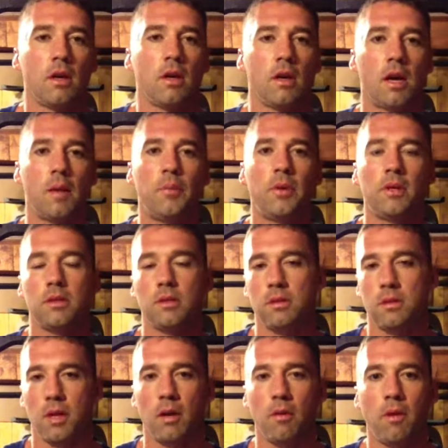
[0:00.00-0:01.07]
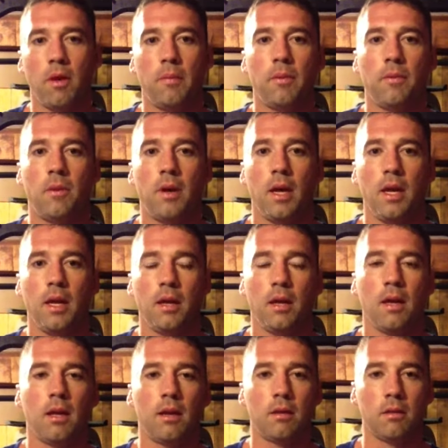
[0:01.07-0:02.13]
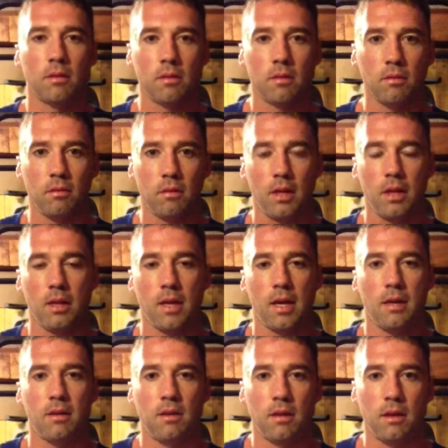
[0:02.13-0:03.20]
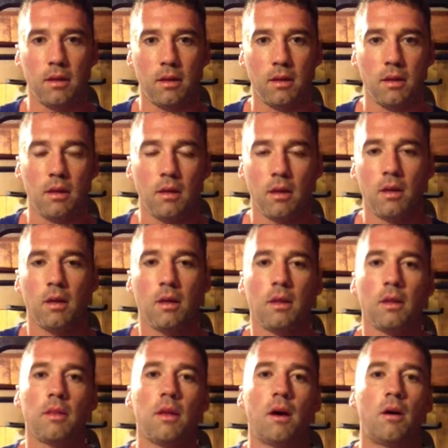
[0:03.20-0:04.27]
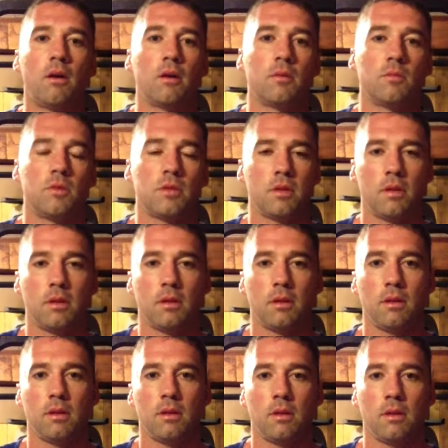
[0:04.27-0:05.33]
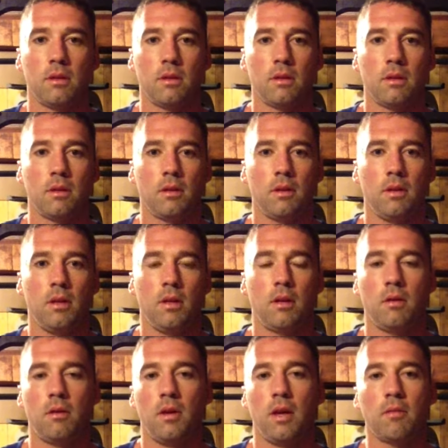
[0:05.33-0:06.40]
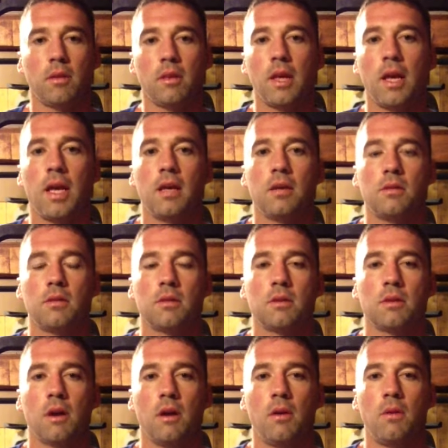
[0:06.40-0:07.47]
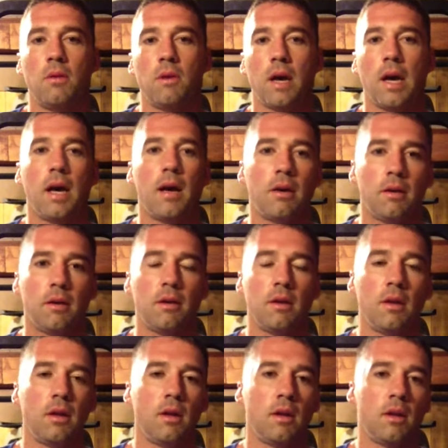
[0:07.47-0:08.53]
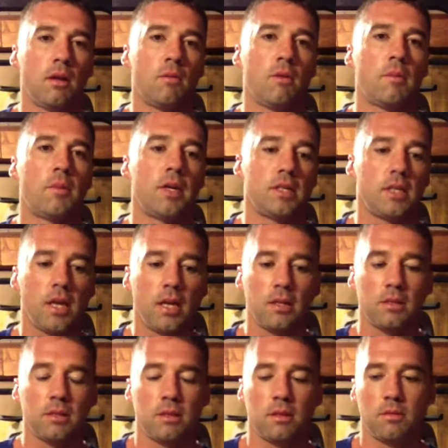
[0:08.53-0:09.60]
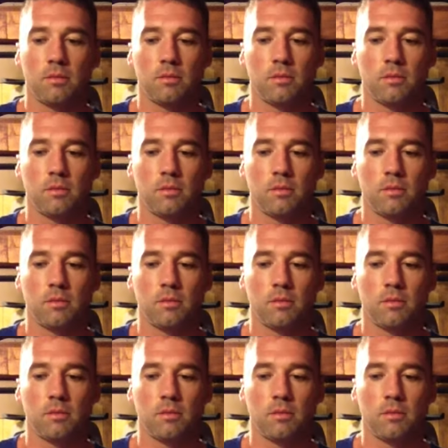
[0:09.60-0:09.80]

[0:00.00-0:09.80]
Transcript: I pushed to go up in weight, and it allowed the arms to, you know, everything else to grow out, while my chest and